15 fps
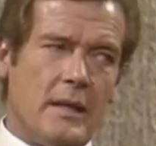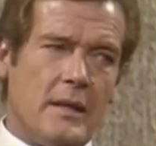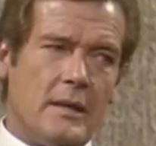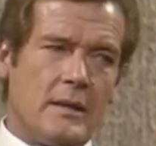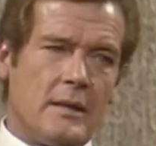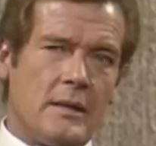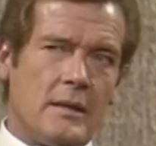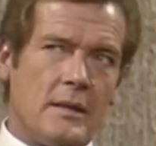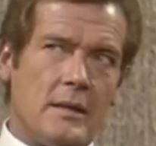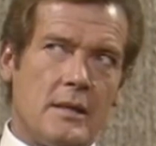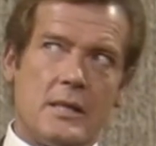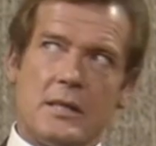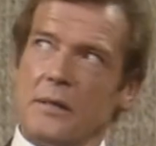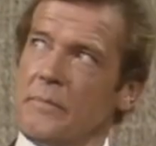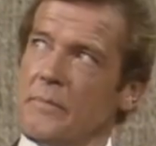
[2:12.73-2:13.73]
on
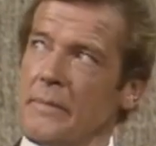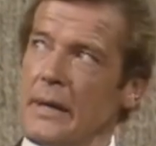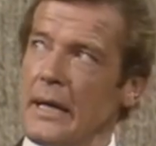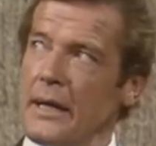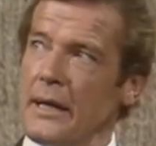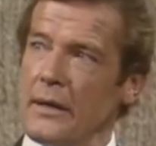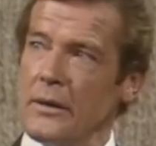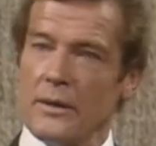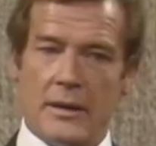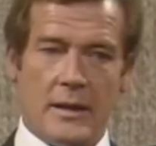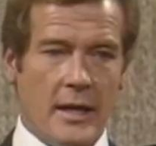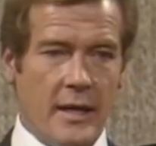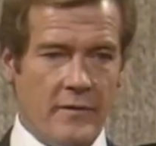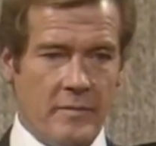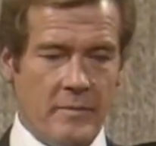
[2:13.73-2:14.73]
Spy Who
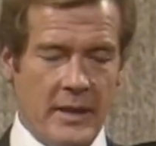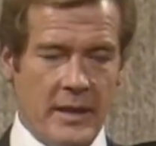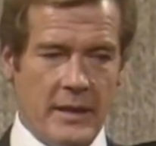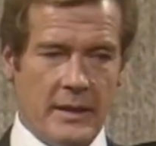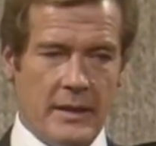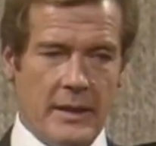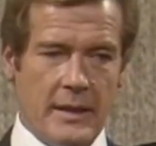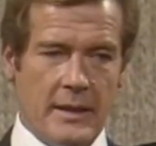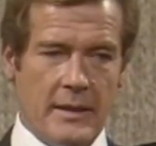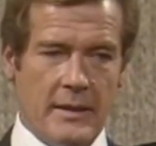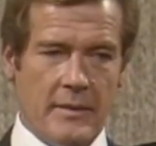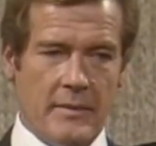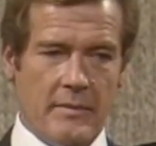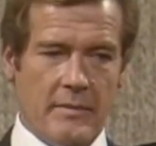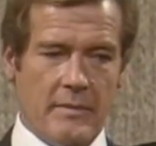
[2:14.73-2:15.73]
Loved Me,
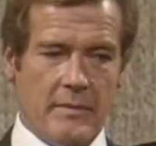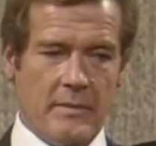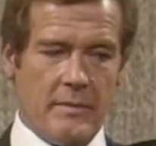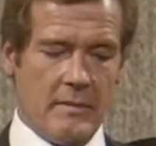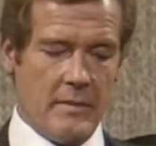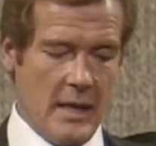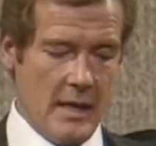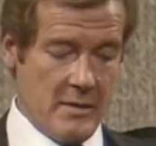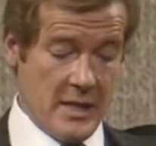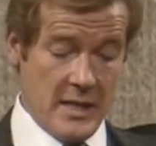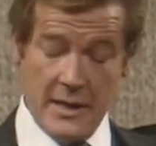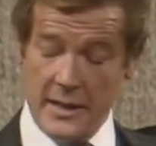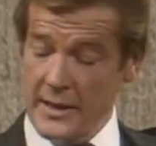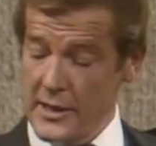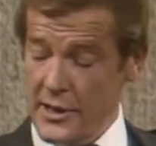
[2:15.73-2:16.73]
they, I was
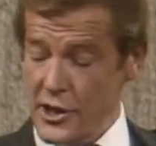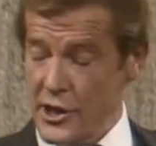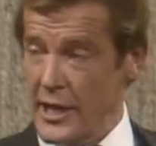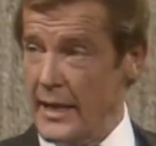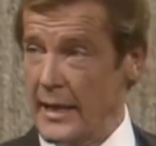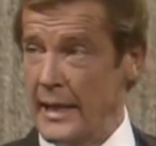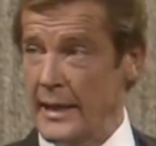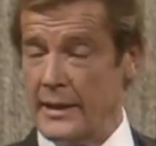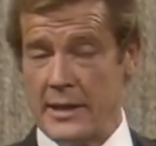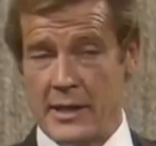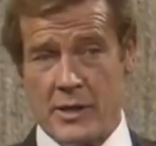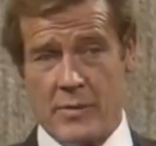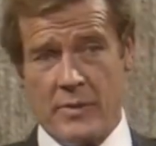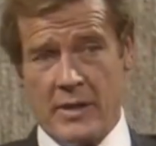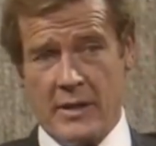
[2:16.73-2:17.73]
sitting in a chair like
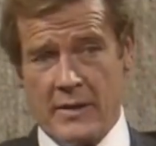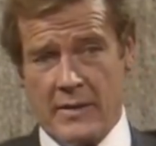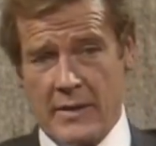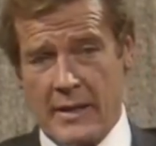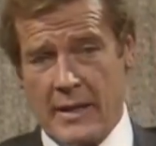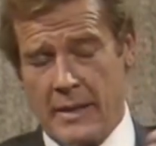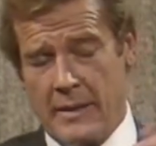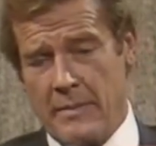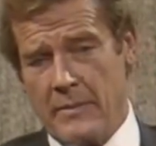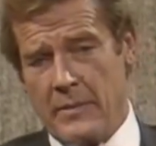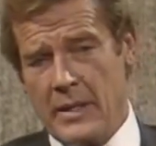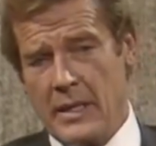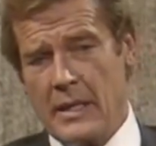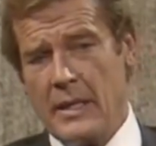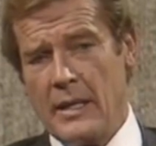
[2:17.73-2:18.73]
this with um,
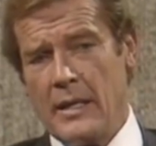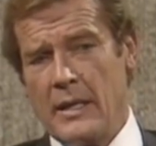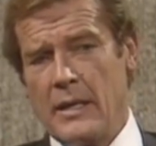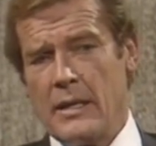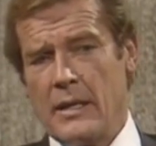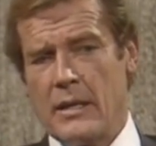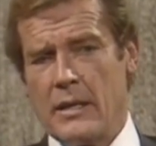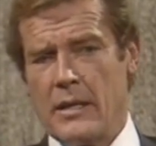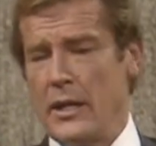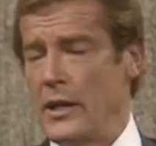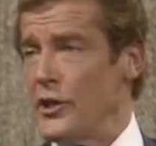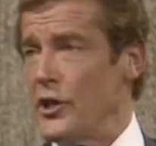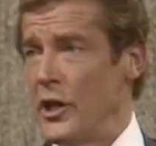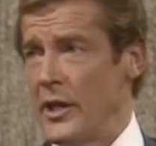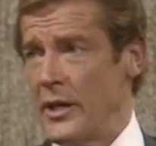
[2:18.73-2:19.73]

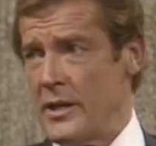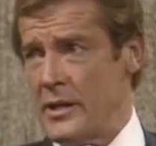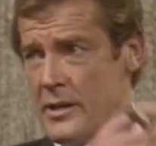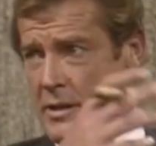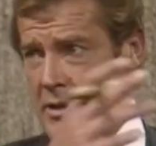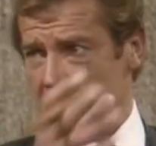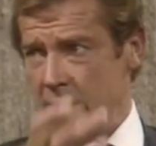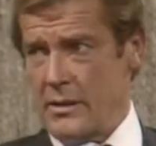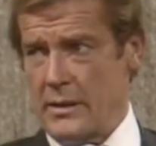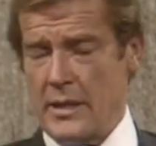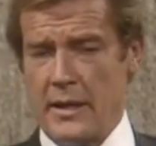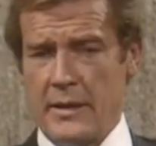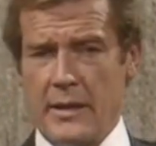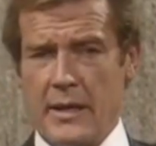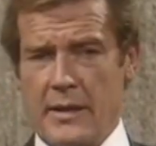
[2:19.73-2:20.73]
Kurt Jurgens
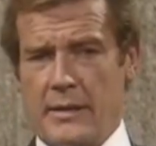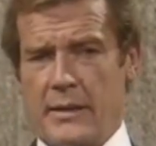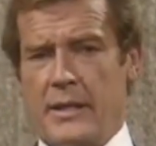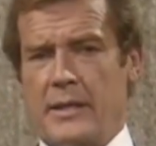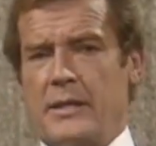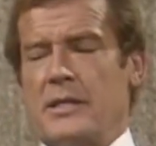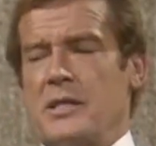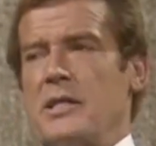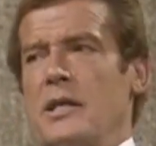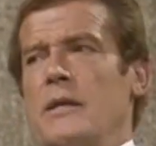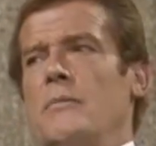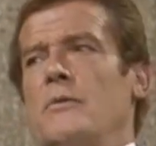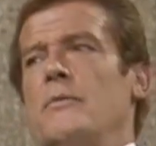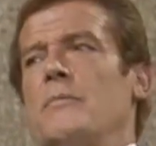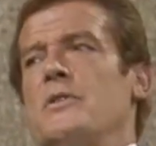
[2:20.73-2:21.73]
down the other end of the
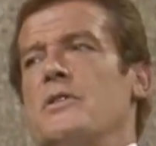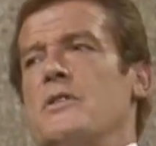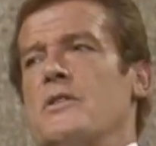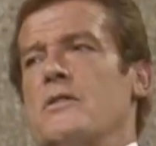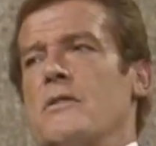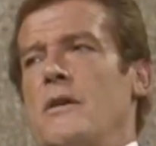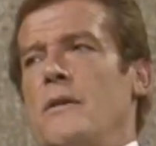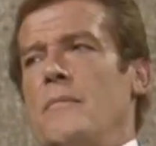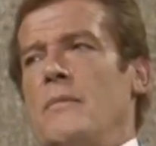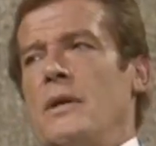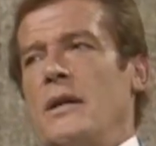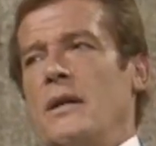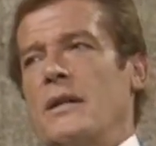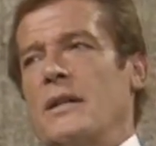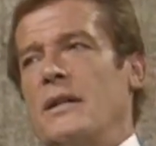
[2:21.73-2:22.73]
table, Mr.
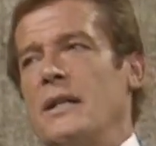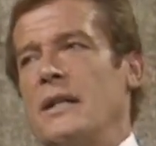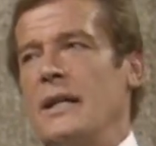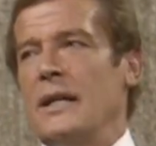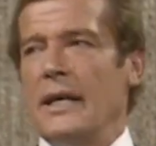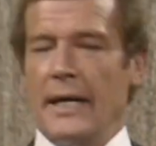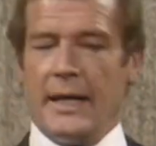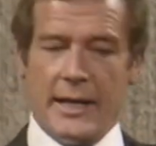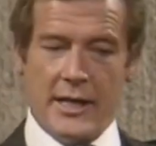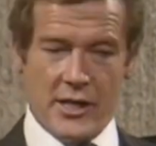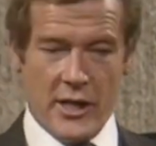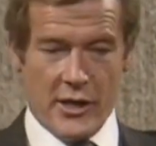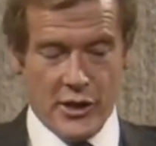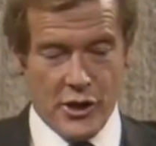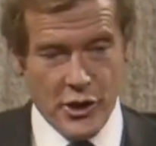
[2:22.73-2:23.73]
Stromberg, and he's
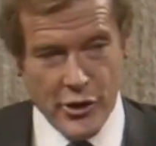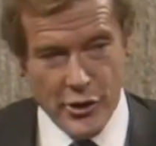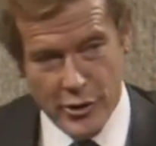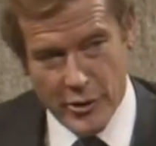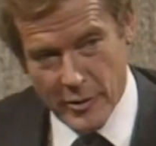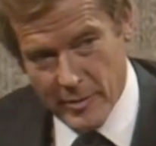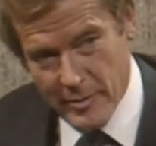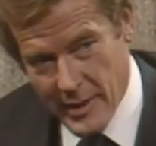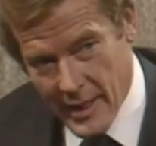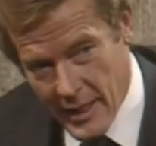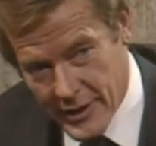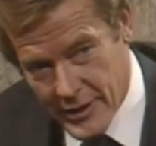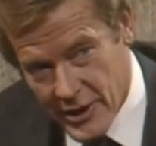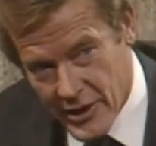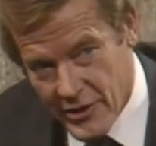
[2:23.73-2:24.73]
got a tube
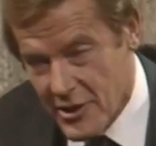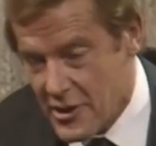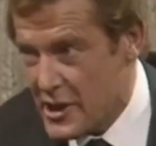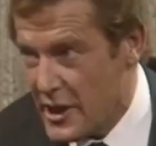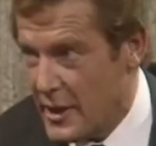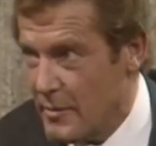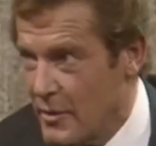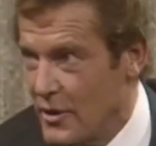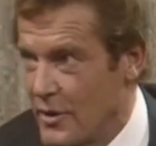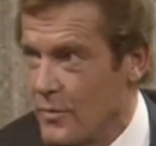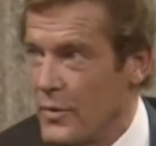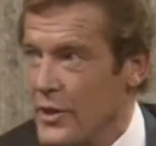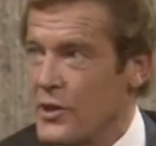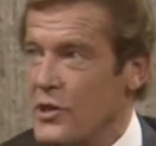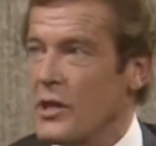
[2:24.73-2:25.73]
underneath the table
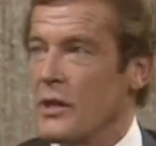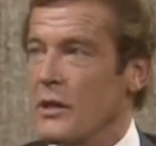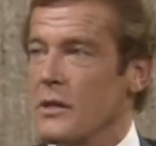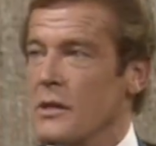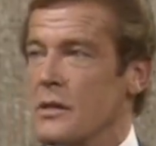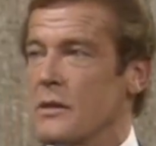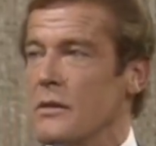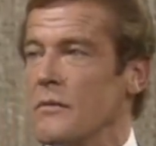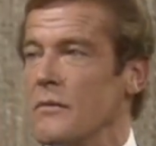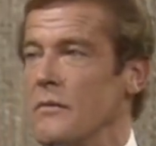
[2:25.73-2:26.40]
in which he is